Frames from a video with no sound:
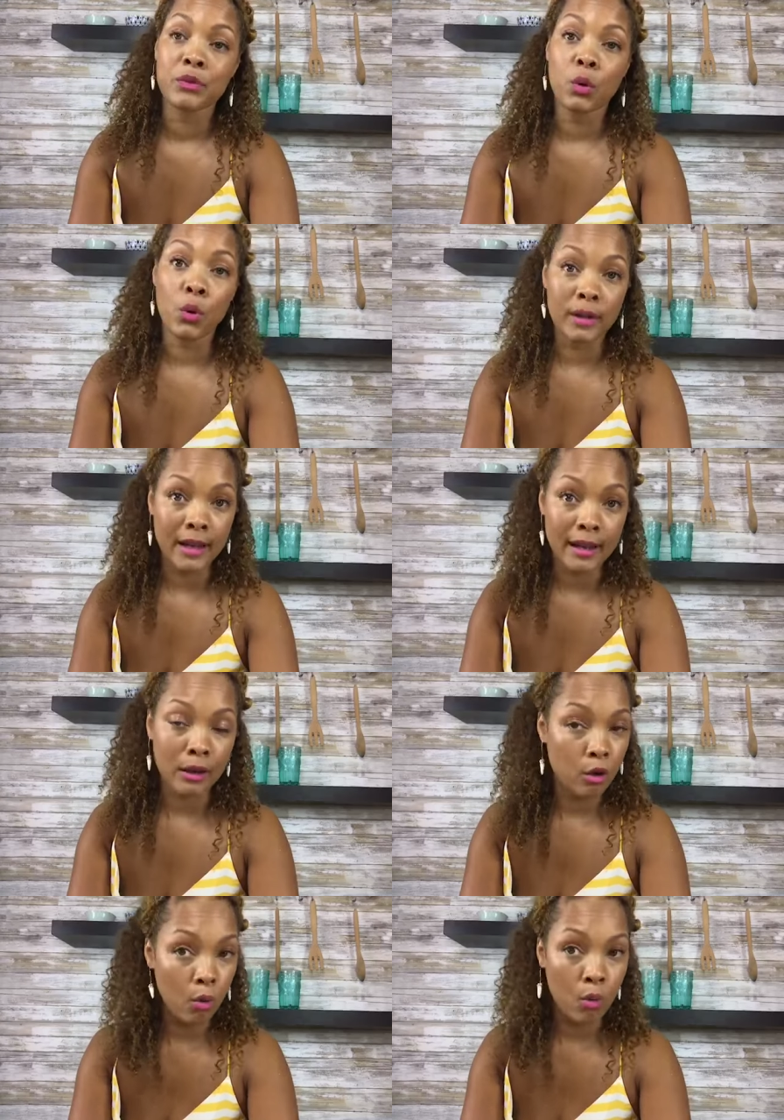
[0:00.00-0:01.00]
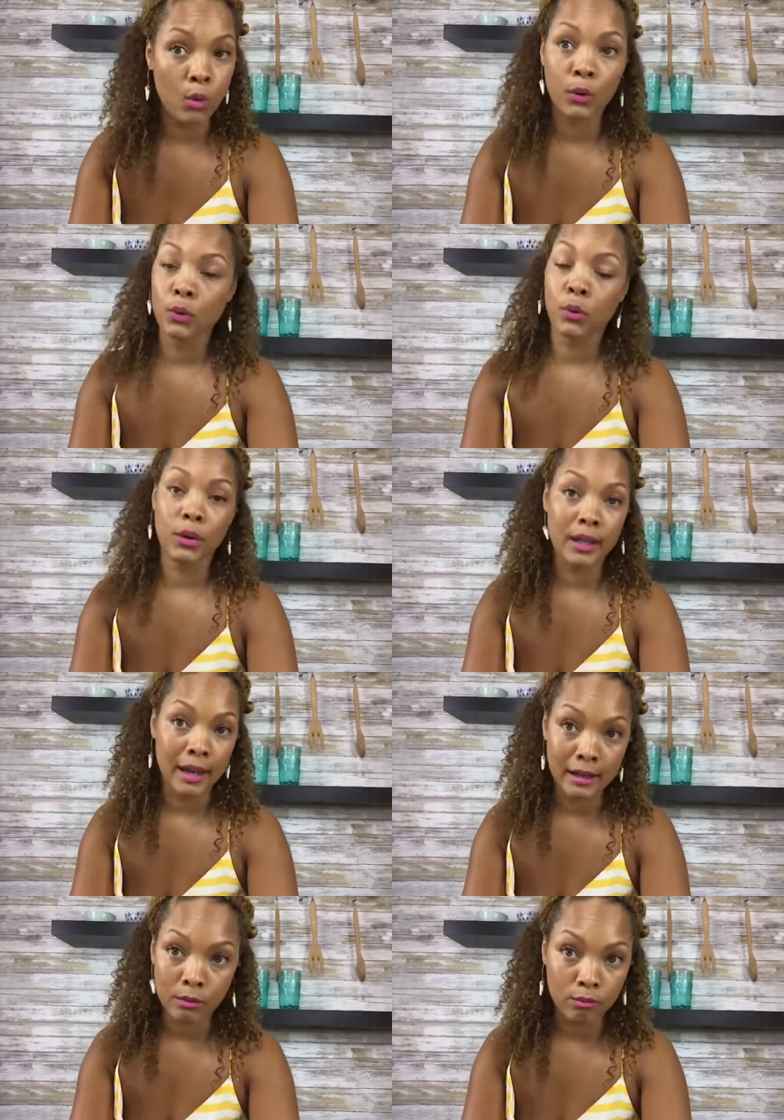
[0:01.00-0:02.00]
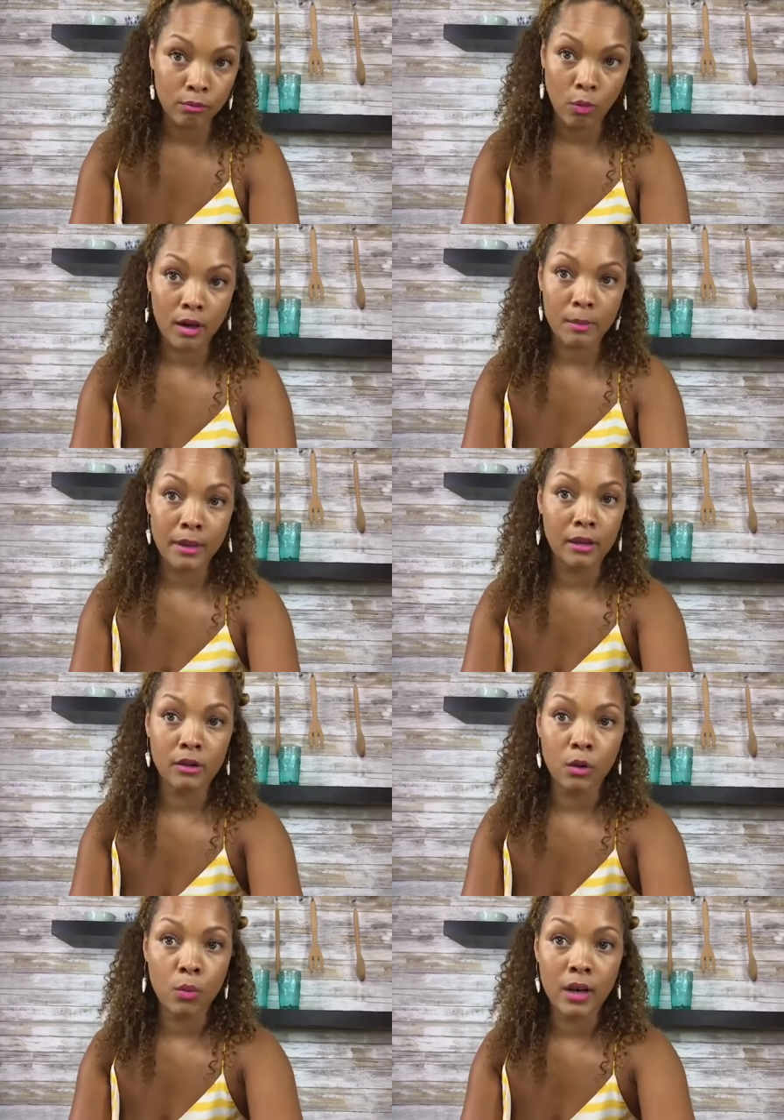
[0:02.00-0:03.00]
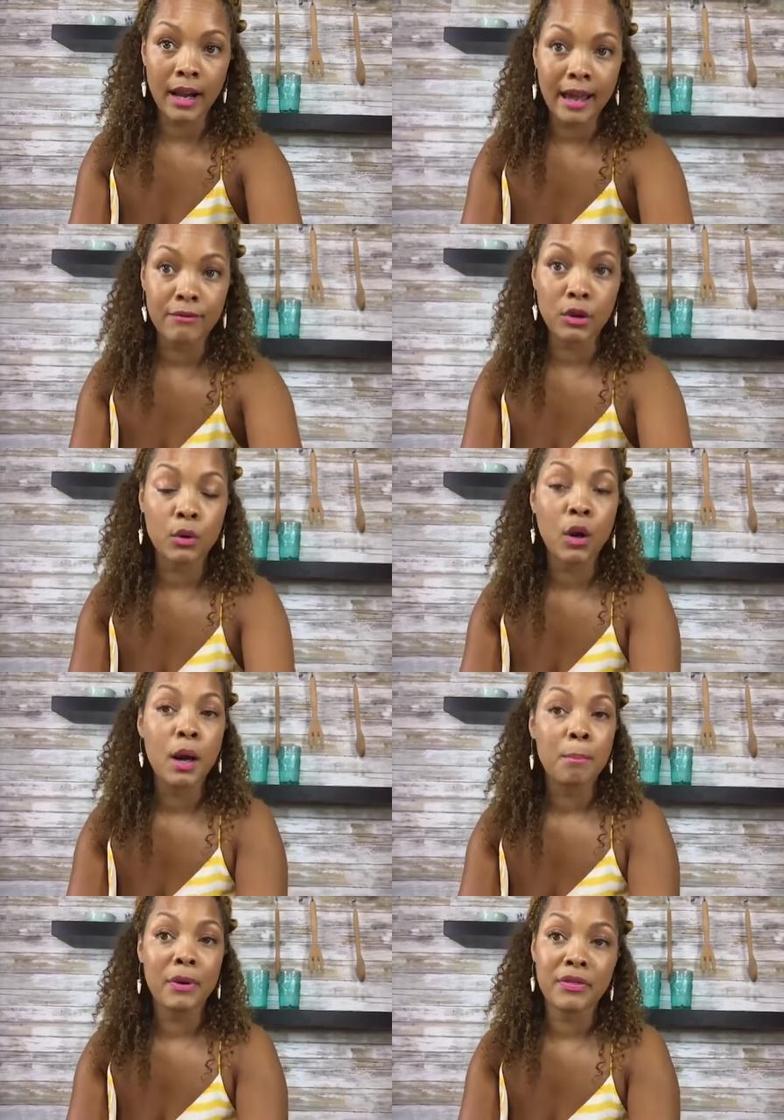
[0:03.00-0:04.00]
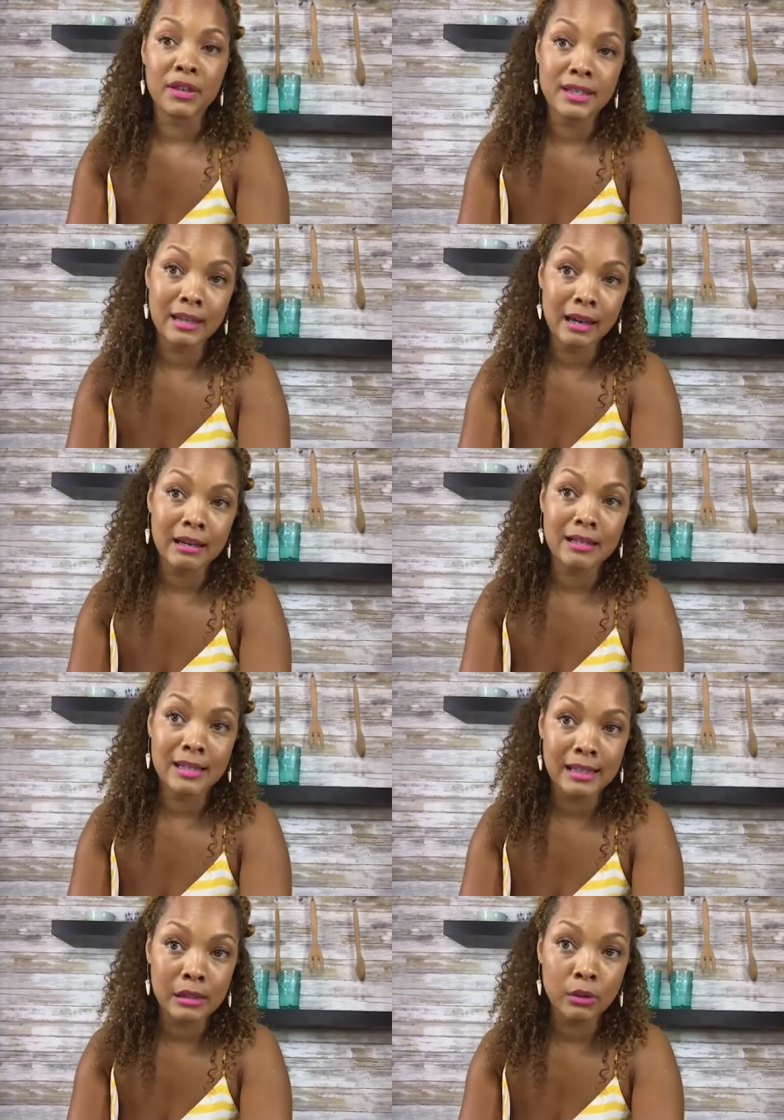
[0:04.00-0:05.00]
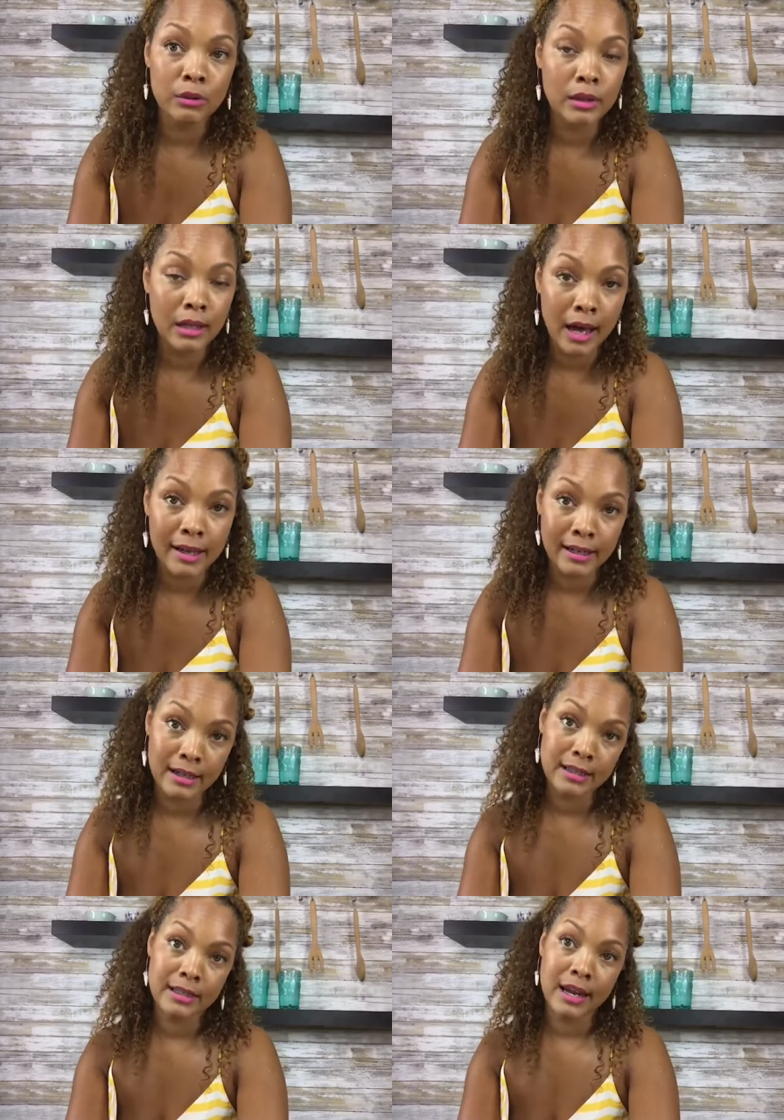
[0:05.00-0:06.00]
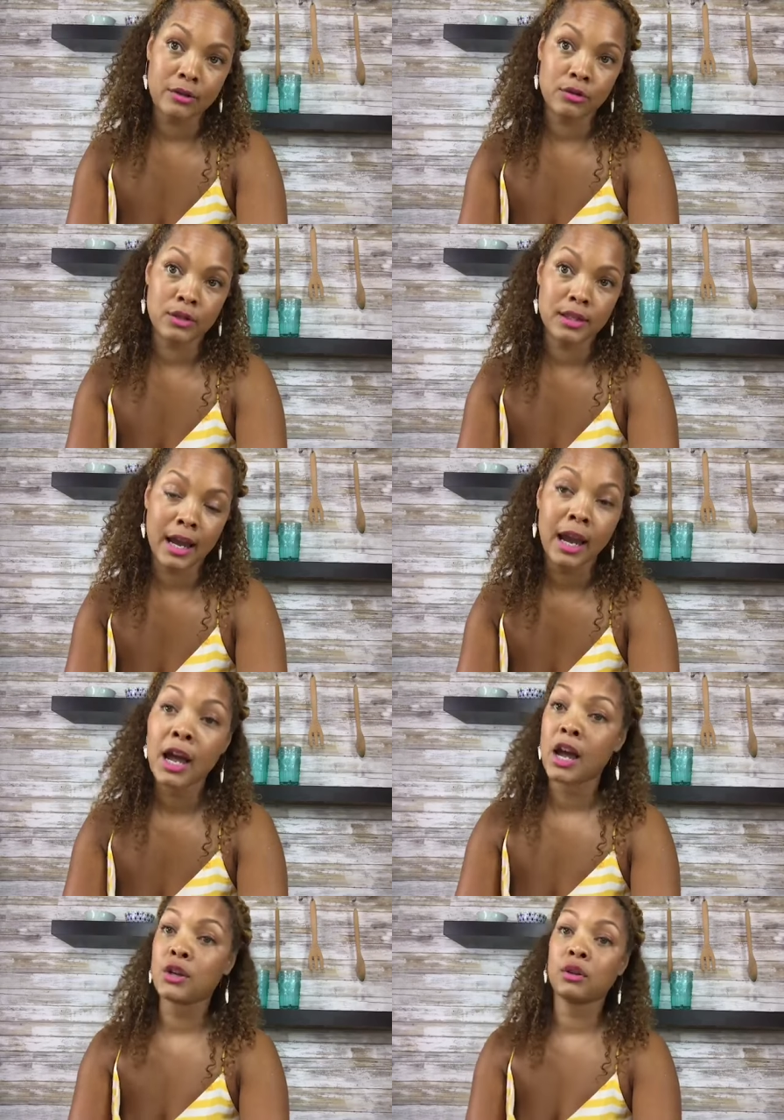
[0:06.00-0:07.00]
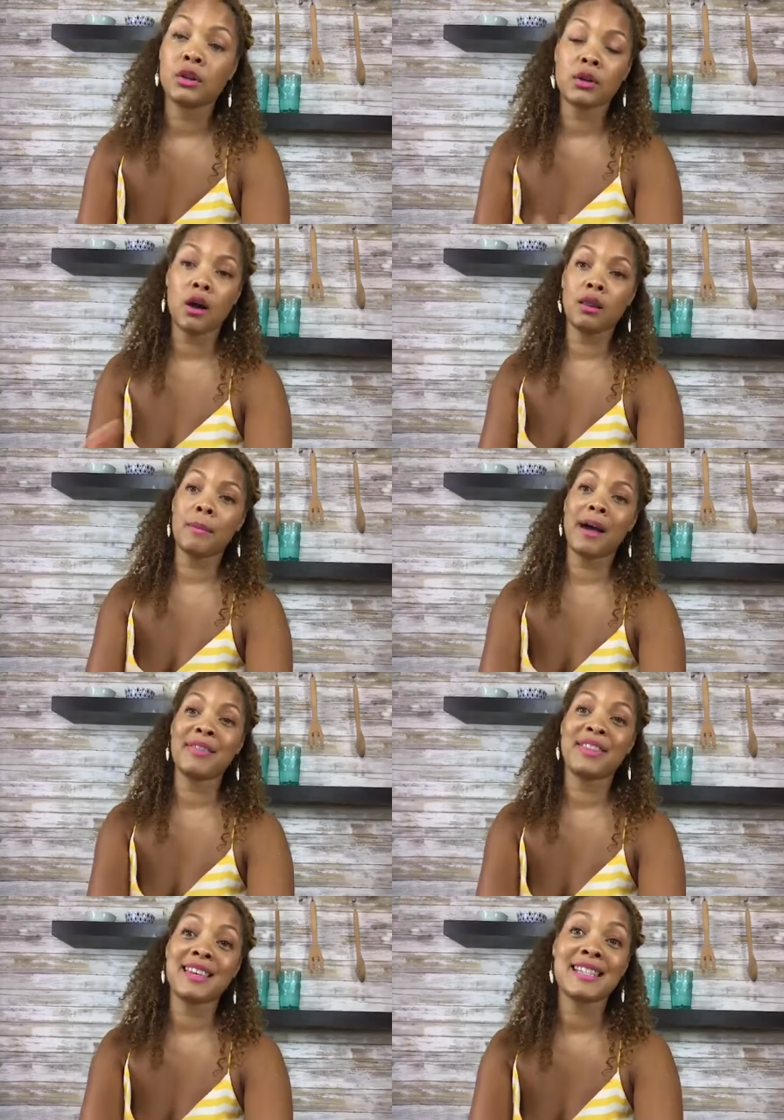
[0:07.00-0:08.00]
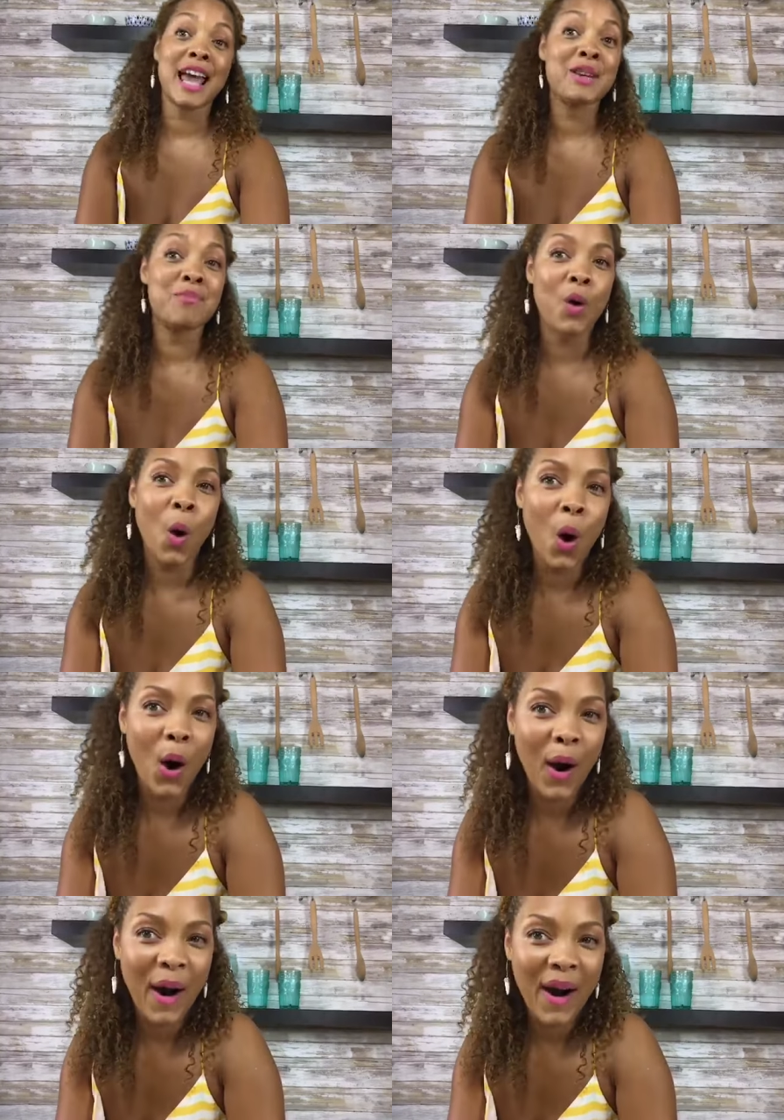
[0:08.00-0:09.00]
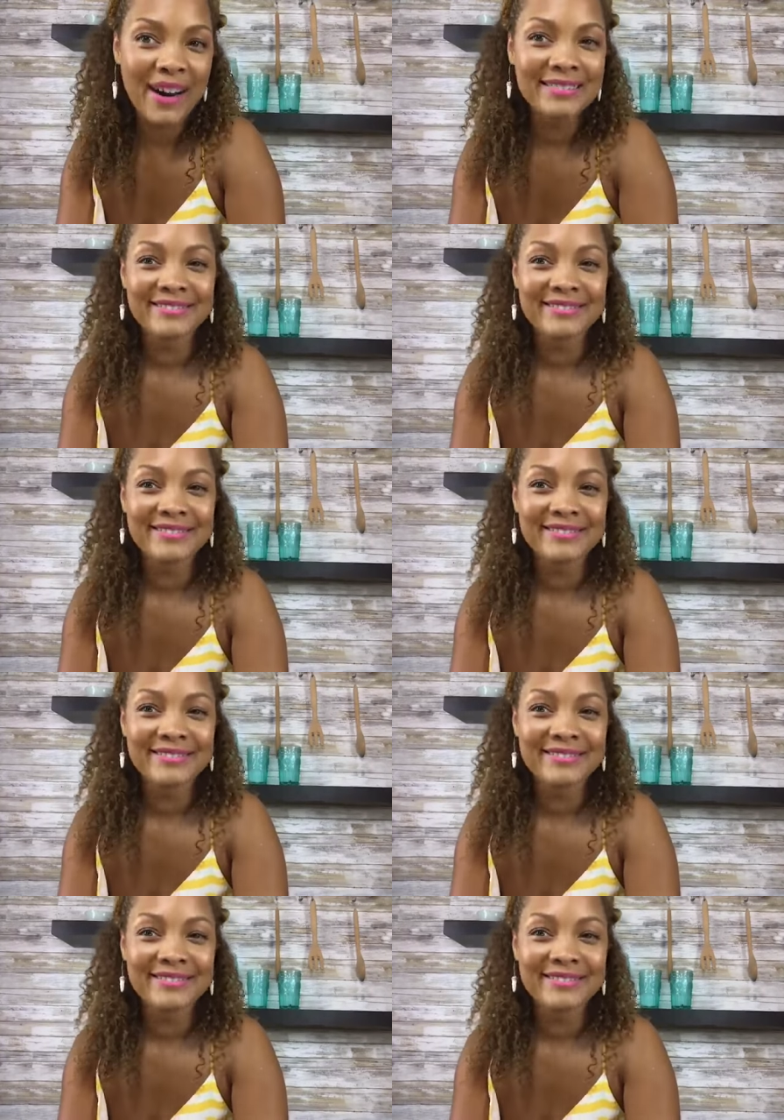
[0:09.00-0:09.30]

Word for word: organic corn or organic watermelon or what have you, but this thing is still not in its natural state. And you'll learn all about this and more